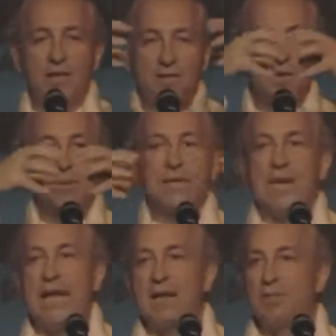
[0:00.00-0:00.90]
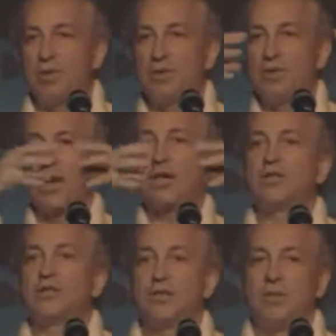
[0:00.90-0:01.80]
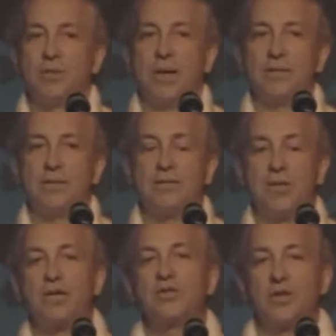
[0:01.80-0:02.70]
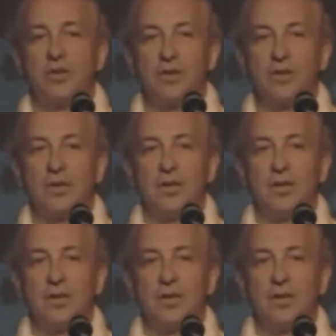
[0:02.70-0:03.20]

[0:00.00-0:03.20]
gives them a name or structures them as a structure.